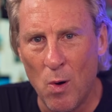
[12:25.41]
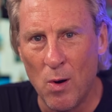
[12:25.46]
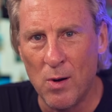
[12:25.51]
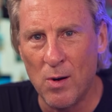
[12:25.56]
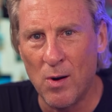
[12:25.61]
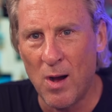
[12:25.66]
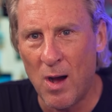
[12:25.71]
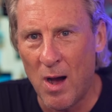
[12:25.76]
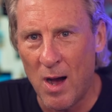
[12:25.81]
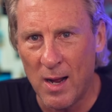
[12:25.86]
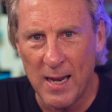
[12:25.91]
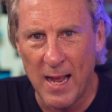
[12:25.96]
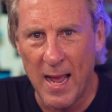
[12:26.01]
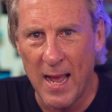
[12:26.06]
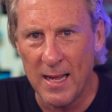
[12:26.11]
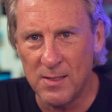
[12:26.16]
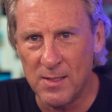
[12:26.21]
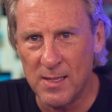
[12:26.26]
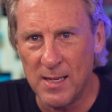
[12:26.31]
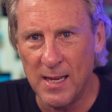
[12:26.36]
an order on
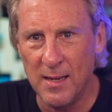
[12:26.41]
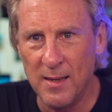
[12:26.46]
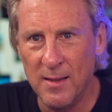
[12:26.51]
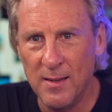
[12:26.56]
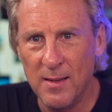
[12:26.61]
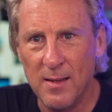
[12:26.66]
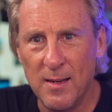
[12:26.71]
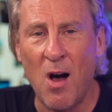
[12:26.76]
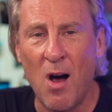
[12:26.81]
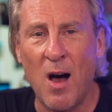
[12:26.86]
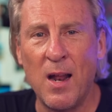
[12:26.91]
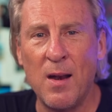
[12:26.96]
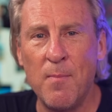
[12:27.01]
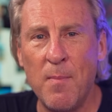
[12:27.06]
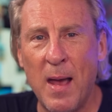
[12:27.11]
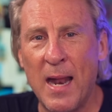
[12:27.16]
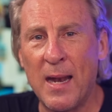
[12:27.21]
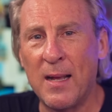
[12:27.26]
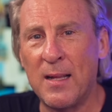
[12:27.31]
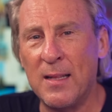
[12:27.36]
Etsy, it's
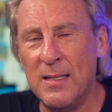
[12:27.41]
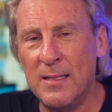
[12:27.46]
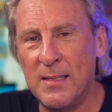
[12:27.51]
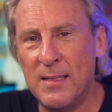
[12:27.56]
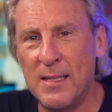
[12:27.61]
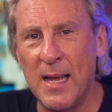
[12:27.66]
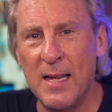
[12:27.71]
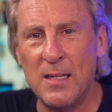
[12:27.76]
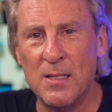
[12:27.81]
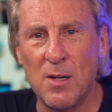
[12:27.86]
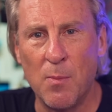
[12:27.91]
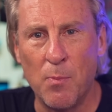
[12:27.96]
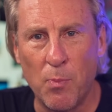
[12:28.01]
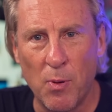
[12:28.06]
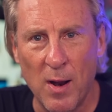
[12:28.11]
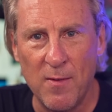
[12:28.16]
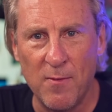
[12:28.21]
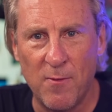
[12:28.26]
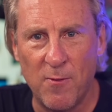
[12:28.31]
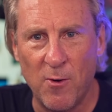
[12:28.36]
automatically sent to
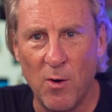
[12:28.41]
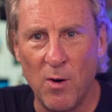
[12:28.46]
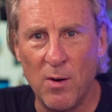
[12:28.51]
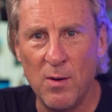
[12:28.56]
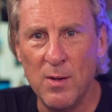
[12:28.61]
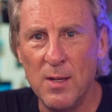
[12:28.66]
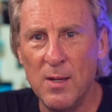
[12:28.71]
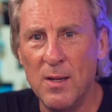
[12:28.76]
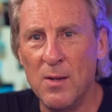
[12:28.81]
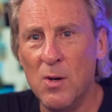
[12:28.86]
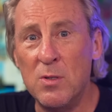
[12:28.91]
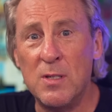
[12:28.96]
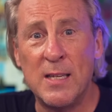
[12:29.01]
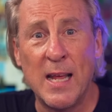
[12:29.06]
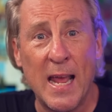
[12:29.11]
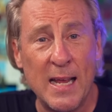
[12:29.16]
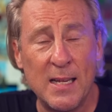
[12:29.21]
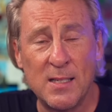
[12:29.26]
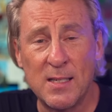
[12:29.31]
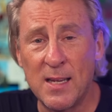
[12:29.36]
Printful, who
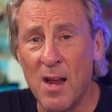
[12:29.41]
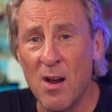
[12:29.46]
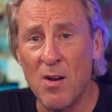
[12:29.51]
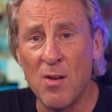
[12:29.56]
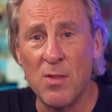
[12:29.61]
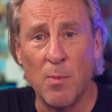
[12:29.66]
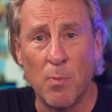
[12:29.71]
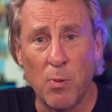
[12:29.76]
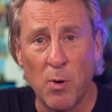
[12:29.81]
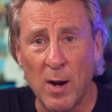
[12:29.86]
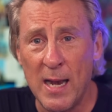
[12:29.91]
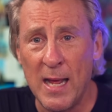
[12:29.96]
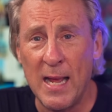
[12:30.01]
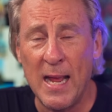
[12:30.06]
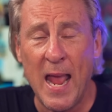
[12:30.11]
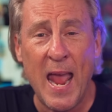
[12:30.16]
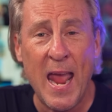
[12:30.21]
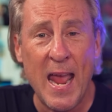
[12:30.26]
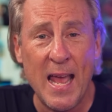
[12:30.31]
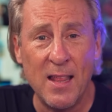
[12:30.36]
takes care of the
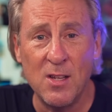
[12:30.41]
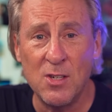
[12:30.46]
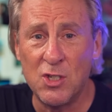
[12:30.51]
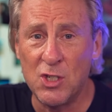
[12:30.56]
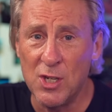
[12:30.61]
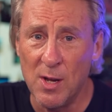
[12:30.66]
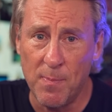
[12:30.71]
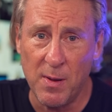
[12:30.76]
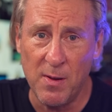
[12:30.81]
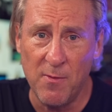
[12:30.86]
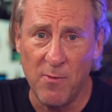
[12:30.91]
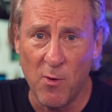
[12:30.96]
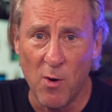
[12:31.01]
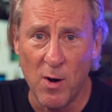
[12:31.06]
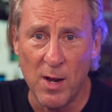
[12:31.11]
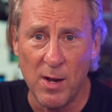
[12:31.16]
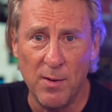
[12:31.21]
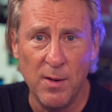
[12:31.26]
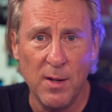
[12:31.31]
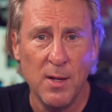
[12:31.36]
printing and the shipping
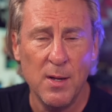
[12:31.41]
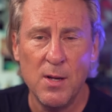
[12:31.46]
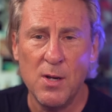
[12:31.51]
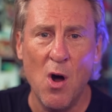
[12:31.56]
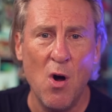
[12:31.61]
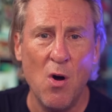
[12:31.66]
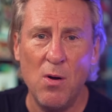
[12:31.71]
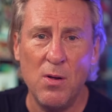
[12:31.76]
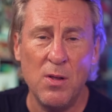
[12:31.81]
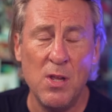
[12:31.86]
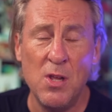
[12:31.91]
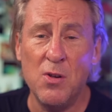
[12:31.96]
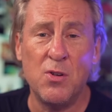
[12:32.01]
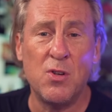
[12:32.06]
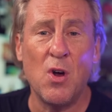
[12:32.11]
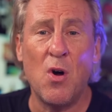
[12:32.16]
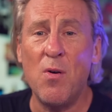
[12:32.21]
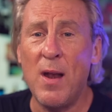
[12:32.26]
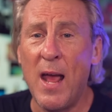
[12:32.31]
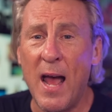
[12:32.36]
for you. No,
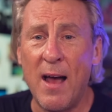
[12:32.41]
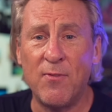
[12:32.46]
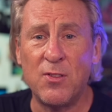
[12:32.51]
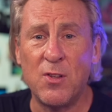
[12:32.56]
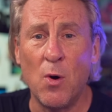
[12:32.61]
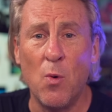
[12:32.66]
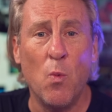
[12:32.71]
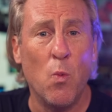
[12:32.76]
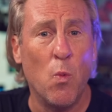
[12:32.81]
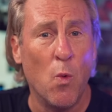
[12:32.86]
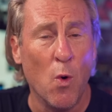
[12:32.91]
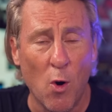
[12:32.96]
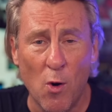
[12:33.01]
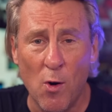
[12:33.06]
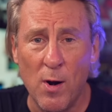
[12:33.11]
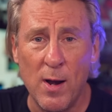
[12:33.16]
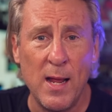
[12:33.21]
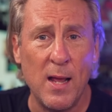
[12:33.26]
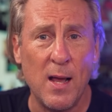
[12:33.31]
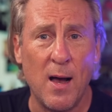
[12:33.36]
you don't have to
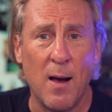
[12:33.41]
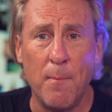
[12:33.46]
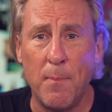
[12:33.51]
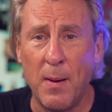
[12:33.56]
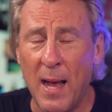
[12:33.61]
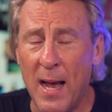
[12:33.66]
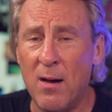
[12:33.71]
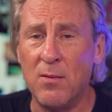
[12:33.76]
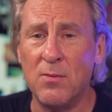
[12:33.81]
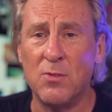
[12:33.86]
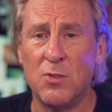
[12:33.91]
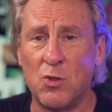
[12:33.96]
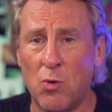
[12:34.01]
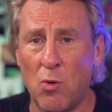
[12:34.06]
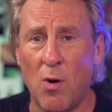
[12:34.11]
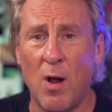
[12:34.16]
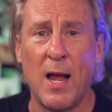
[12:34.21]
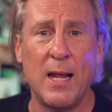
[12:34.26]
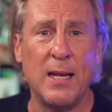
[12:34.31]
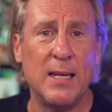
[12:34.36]
worry about
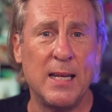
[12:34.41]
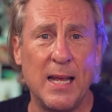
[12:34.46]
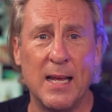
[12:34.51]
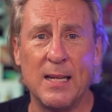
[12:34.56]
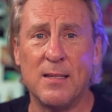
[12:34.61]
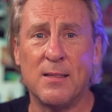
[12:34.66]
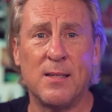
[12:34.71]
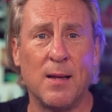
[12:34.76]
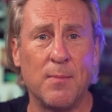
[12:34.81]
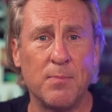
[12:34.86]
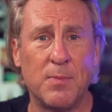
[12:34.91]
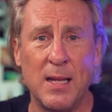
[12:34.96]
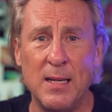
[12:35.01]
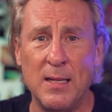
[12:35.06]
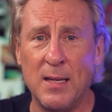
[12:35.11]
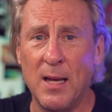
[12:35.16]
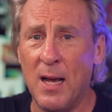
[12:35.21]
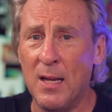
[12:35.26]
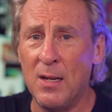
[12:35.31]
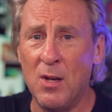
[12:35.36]
trying to get
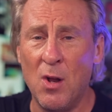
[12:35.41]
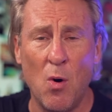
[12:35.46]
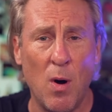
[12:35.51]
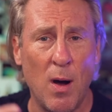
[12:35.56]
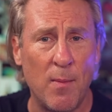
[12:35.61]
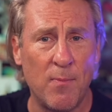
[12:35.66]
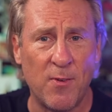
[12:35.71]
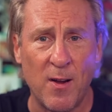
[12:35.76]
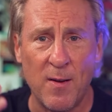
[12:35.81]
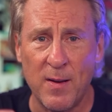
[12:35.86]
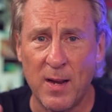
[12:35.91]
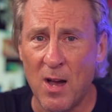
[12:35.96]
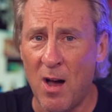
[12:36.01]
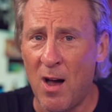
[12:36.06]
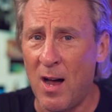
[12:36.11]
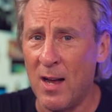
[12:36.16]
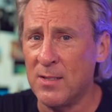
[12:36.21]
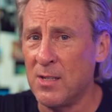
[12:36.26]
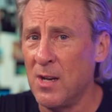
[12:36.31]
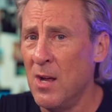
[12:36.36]
something done. No upfront
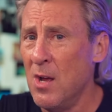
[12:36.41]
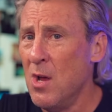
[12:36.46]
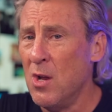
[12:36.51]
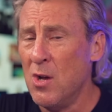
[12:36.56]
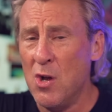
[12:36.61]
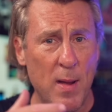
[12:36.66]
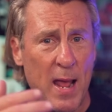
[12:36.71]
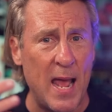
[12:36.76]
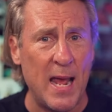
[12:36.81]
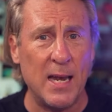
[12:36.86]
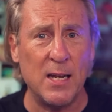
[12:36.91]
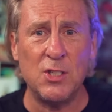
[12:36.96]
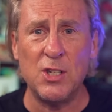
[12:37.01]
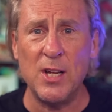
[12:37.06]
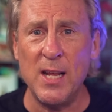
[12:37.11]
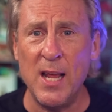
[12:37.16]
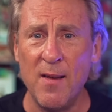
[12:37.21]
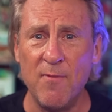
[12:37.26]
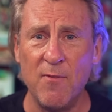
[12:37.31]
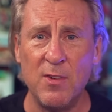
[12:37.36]
cost, no
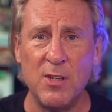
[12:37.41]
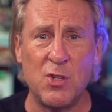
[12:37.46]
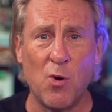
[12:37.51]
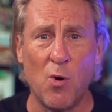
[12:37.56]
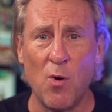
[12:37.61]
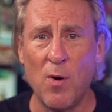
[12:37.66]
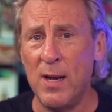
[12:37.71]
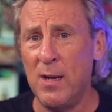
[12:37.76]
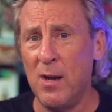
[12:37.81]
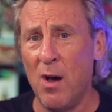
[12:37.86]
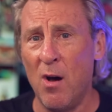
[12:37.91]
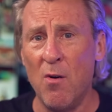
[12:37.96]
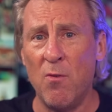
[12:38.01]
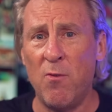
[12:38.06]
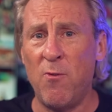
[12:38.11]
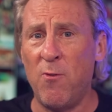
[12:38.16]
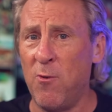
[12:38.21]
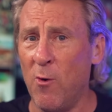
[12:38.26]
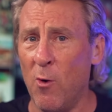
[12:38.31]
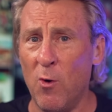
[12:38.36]
managing inventory,
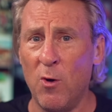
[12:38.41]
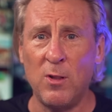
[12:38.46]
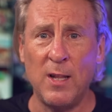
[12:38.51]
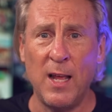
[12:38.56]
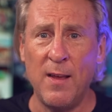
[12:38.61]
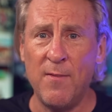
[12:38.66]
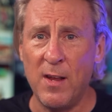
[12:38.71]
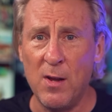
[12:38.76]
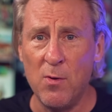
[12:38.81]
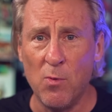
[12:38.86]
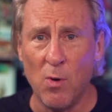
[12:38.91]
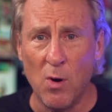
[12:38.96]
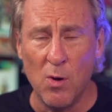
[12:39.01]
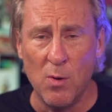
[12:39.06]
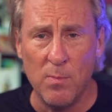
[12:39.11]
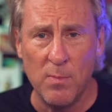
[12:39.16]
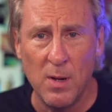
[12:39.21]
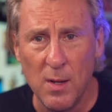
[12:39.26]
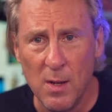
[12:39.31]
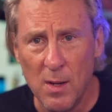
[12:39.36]
no full living
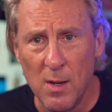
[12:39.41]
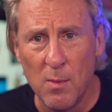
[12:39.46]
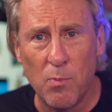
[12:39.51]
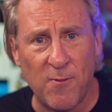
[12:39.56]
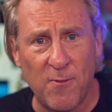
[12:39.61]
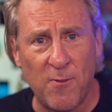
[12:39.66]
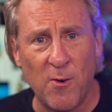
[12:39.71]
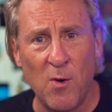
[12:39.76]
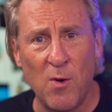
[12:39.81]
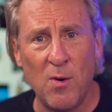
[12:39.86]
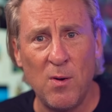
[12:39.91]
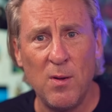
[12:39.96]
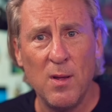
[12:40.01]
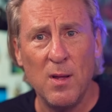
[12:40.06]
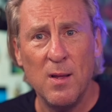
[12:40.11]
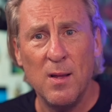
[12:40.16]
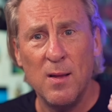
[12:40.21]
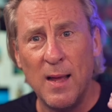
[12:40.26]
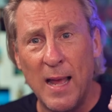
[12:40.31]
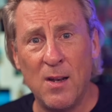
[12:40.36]
room.
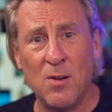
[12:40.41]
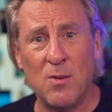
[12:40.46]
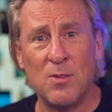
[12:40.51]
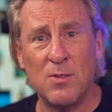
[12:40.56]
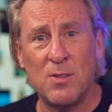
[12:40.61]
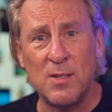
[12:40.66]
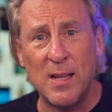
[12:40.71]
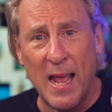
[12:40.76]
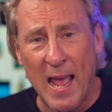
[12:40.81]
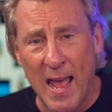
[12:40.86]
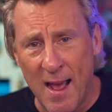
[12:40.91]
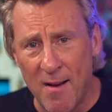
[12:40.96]
Printful handles